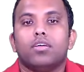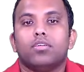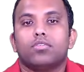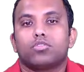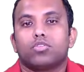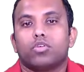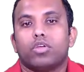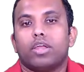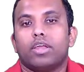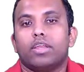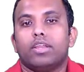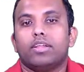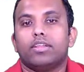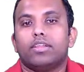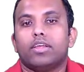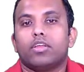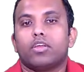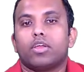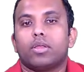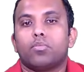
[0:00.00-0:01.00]
So either
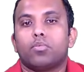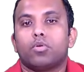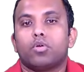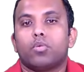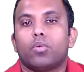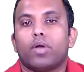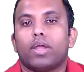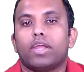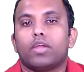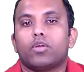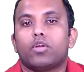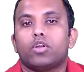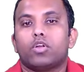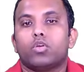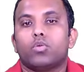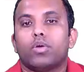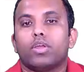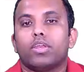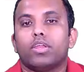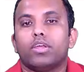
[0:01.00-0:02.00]
you can put y equal to
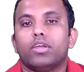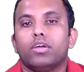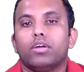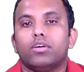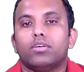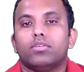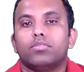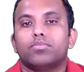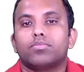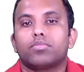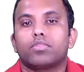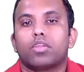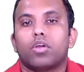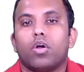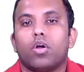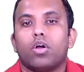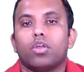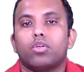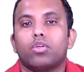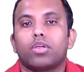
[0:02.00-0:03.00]
1 here,
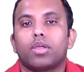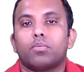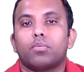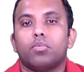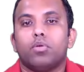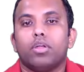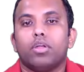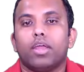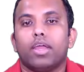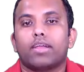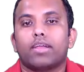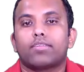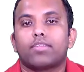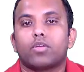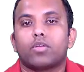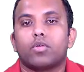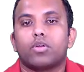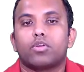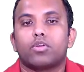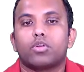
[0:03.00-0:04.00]
or you can put x
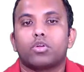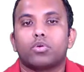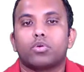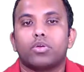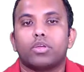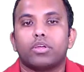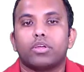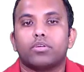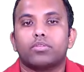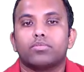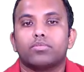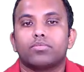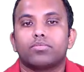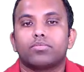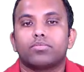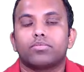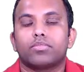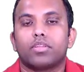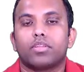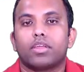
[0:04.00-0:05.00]
equal to 2 here,
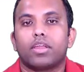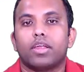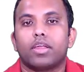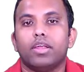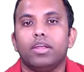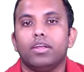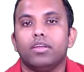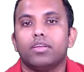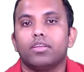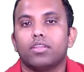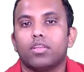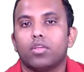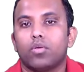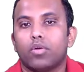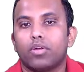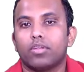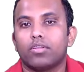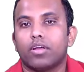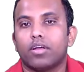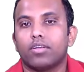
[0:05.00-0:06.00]
right?
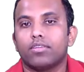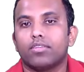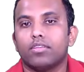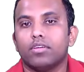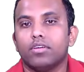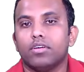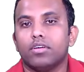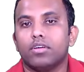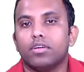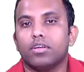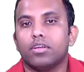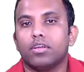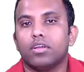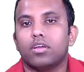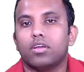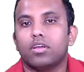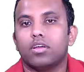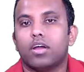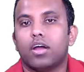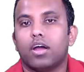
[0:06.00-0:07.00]
What is the answer?
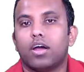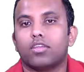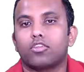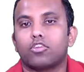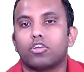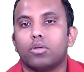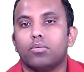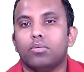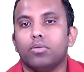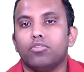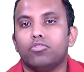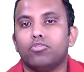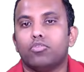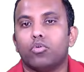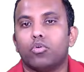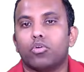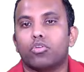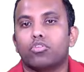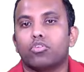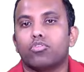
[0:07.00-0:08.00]
Answer will be
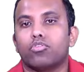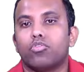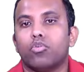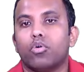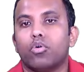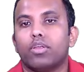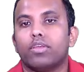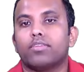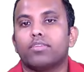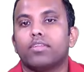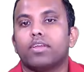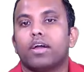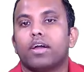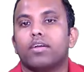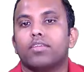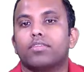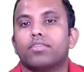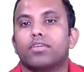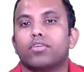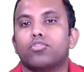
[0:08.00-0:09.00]
4. So 4 is the
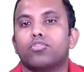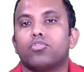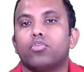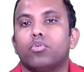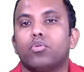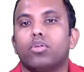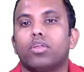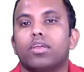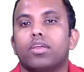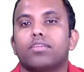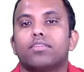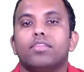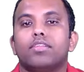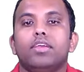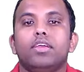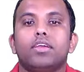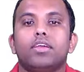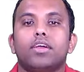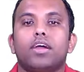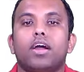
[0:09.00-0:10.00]
answer. 4 is
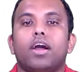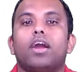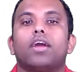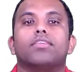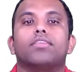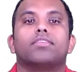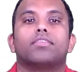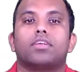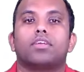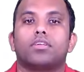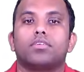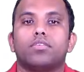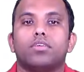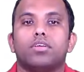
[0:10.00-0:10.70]
the answer,